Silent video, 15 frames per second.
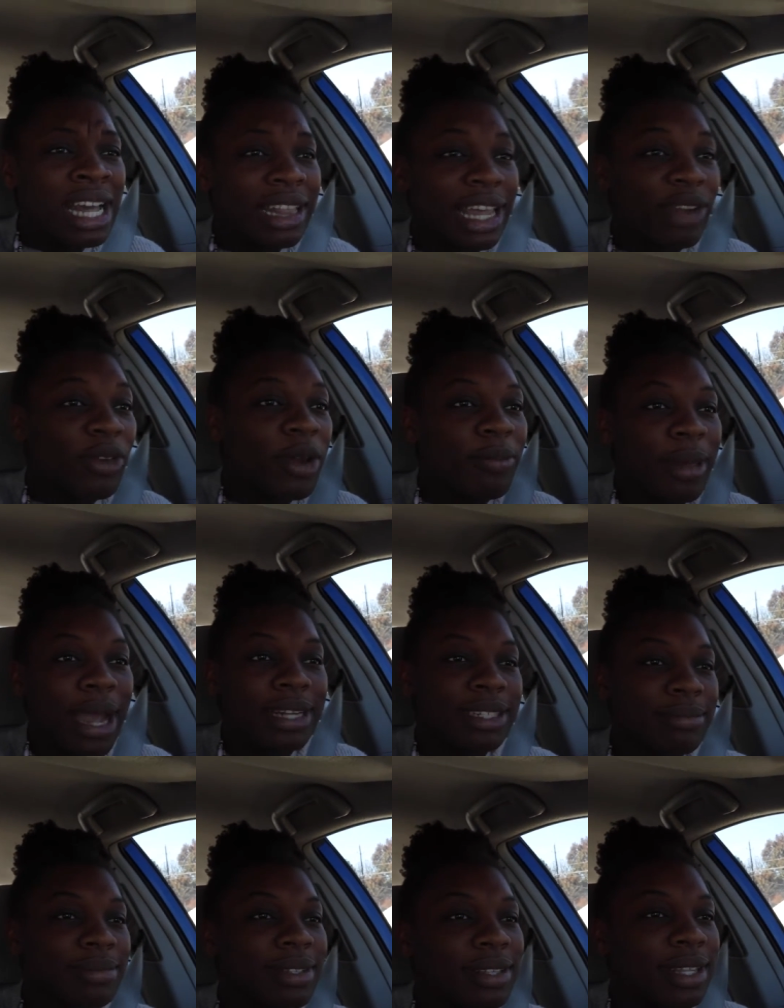Like we're backed
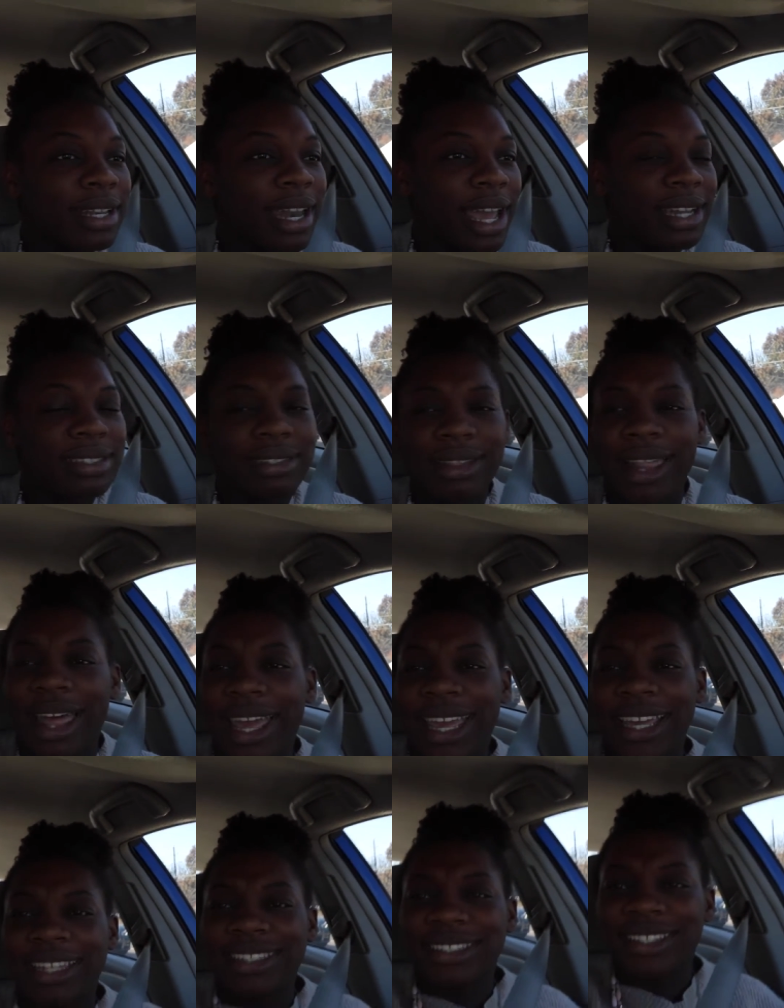up to the next
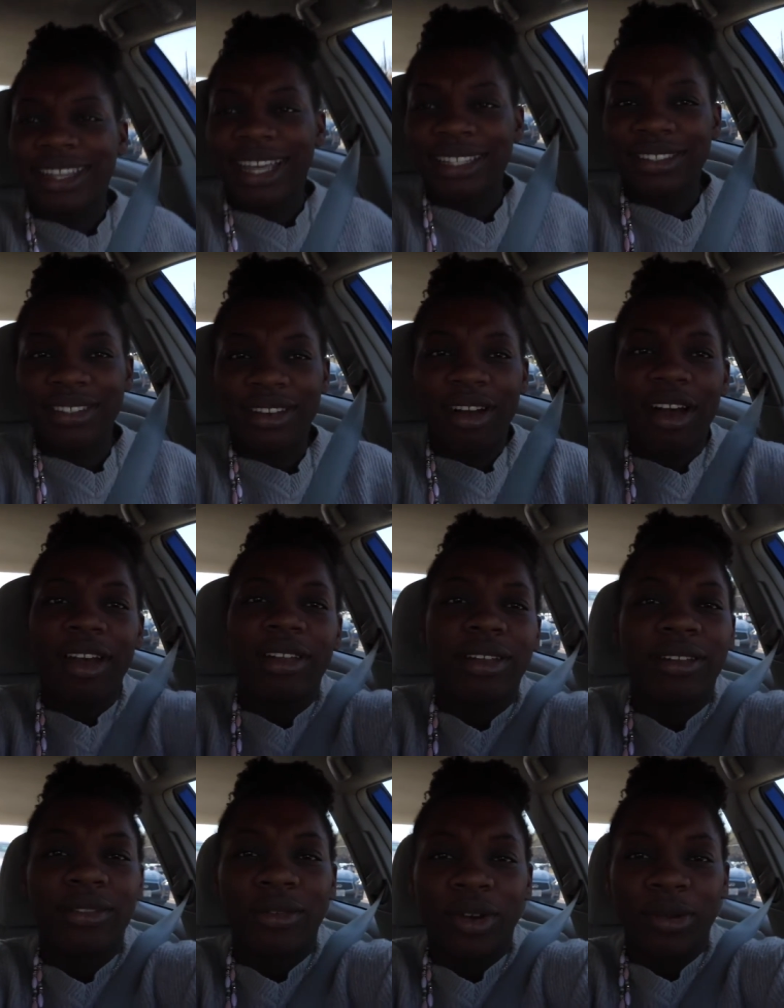light. That's
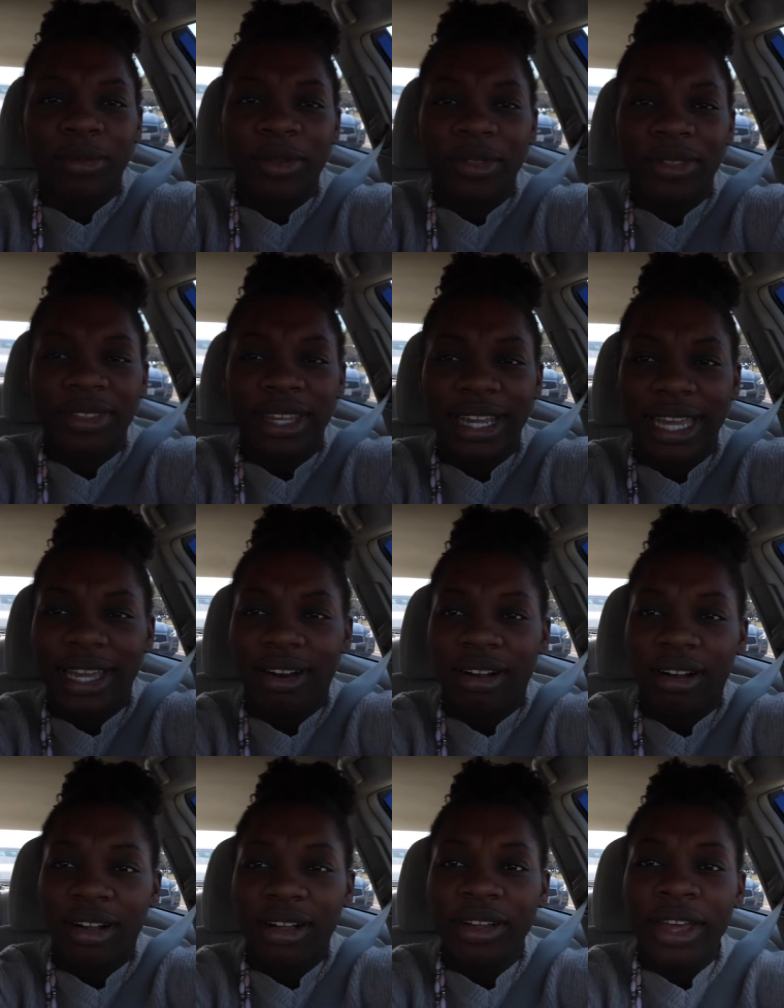not a normal thing at
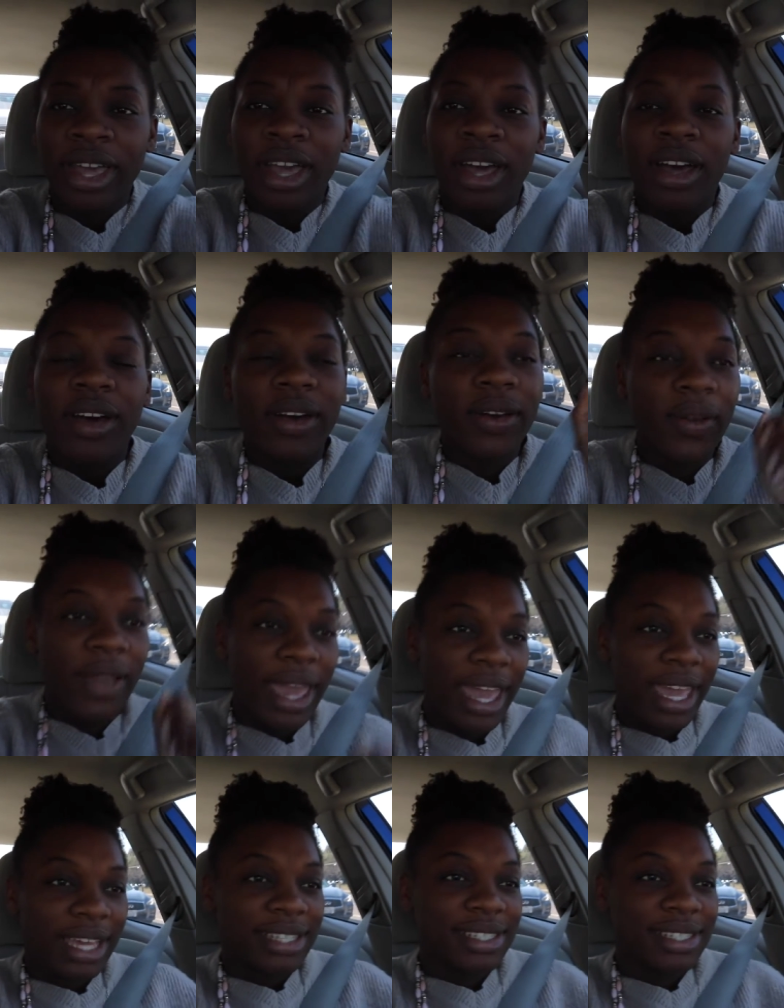all. Okay,